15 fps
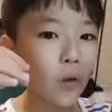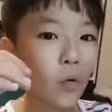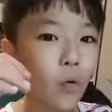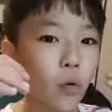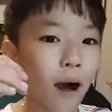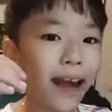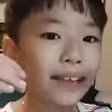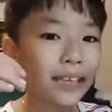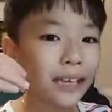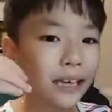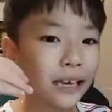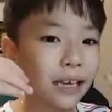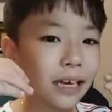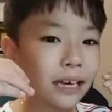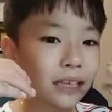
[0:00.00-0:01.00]
What
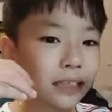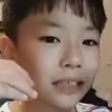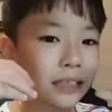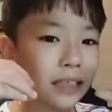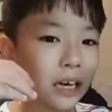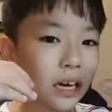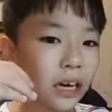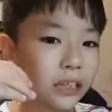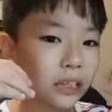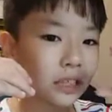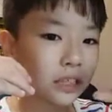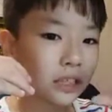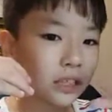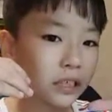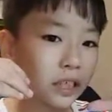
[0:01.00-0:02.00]
is
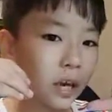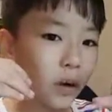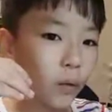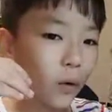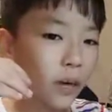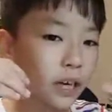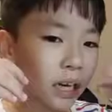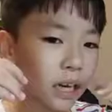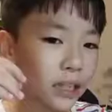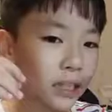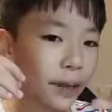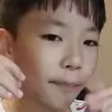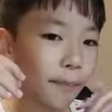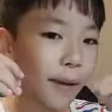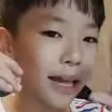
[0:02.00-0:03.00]

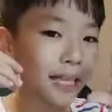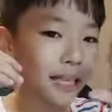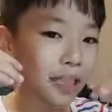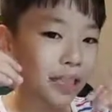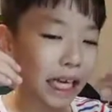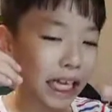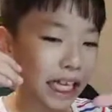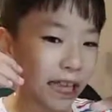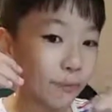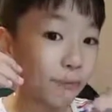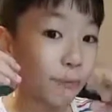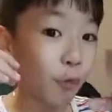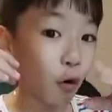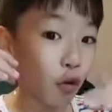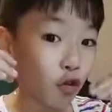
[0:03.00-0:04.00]
the best thing to
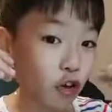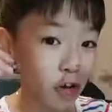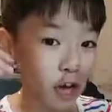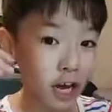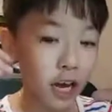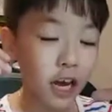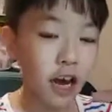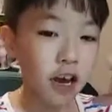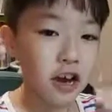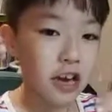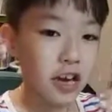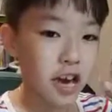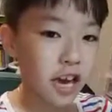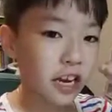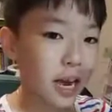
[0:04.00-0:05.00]
put
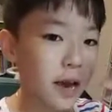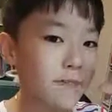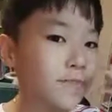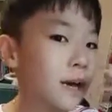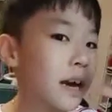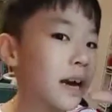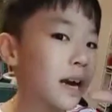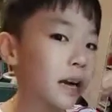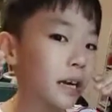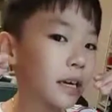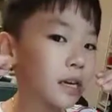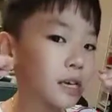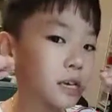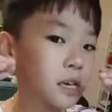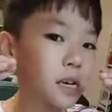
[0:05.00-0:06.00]
in a
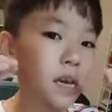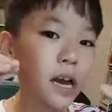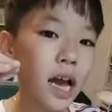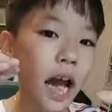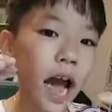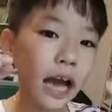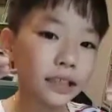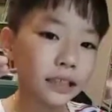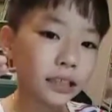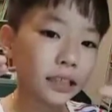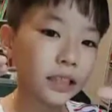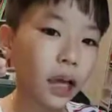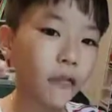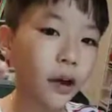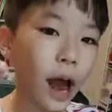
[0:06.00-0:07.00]
pie?
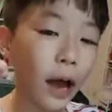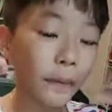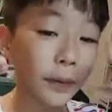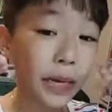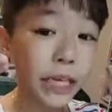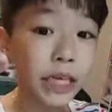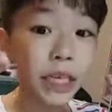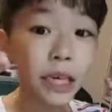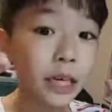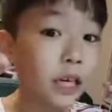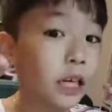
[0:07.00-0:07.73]
Asked the rabbit.